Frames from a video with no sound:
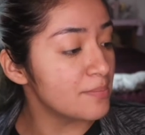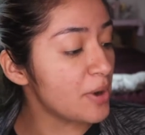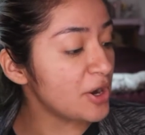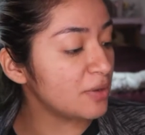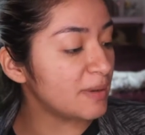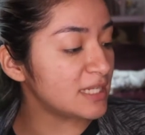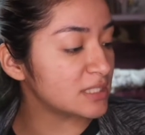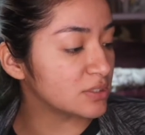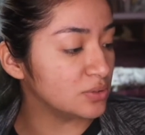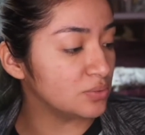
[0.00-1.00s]

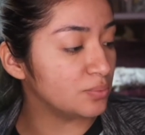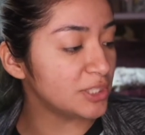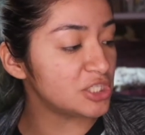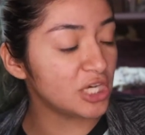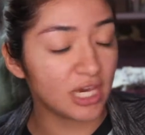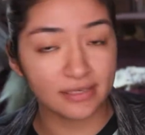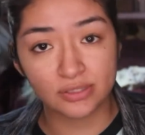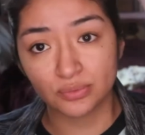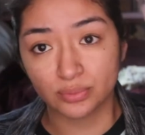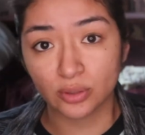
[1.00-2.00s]
Badescu Witch
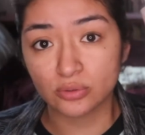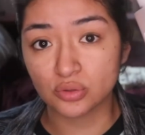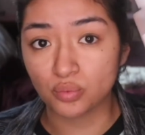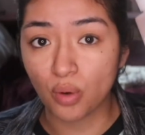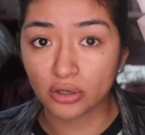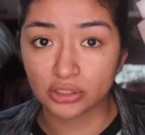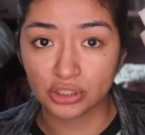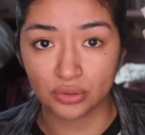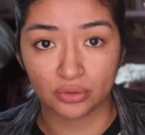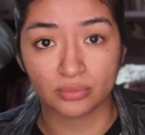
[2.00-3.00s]
Hazel Rose Water
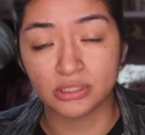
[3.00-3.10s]
Toner,